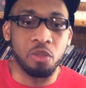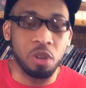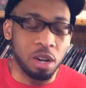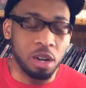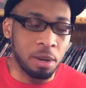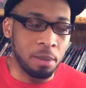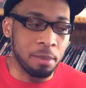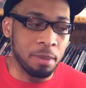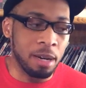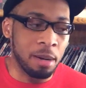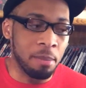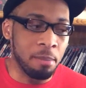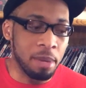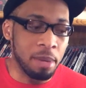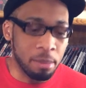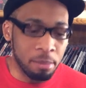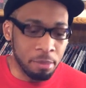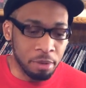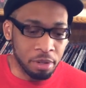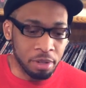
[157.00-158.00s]
from a
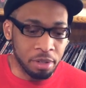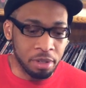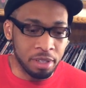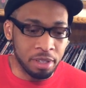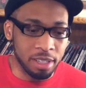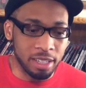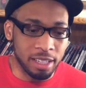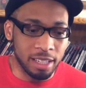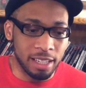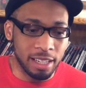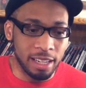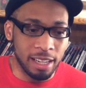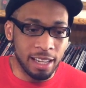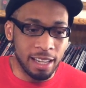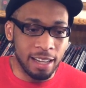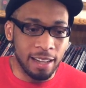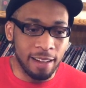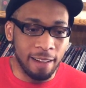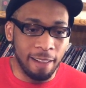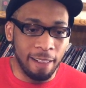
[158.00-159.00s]
member,
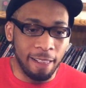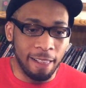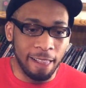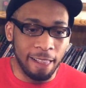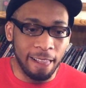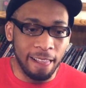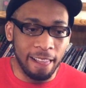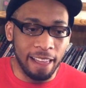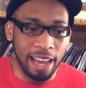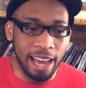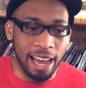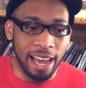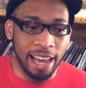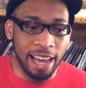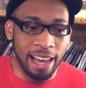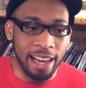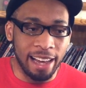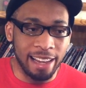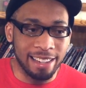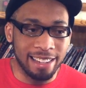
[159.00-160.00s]

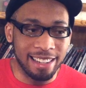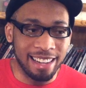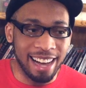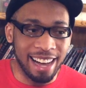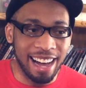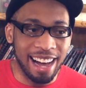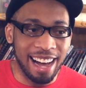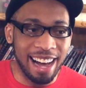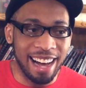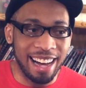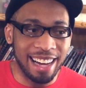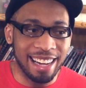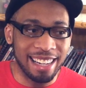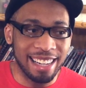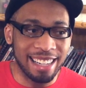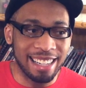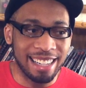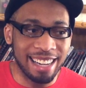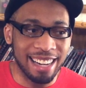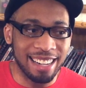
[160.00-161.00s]
and I
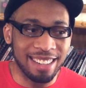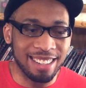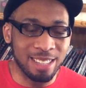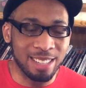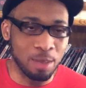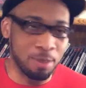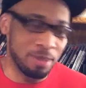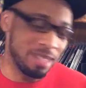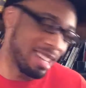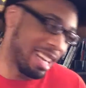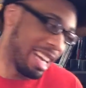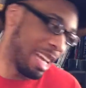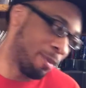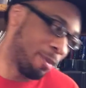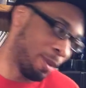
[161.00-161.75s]
gotta look up his